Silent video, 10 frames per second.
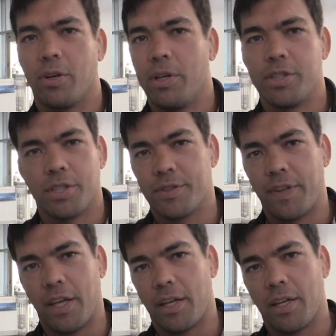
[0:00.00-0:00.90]
No, I just
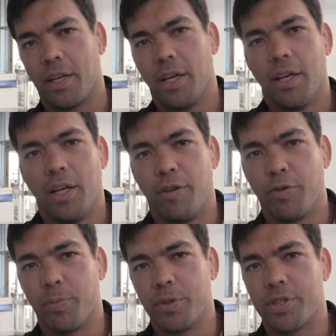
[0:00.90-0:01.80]
think
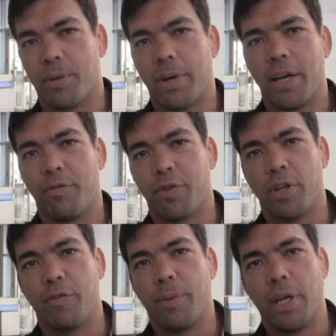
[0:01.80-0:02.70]
if you put somebody in
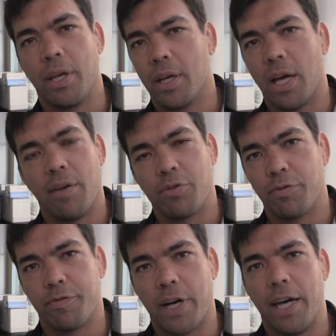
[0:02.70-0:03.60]
front of me, I have
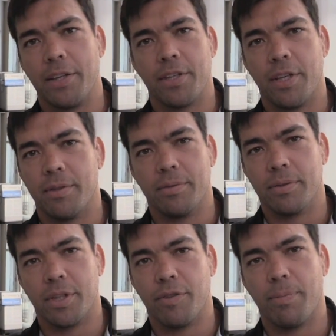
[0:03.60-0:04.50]
to fight and
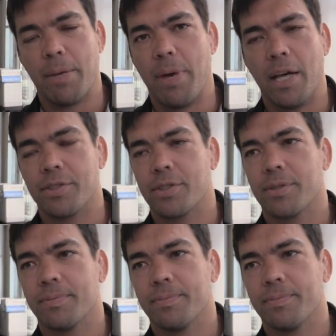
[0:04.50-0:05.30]
give my best.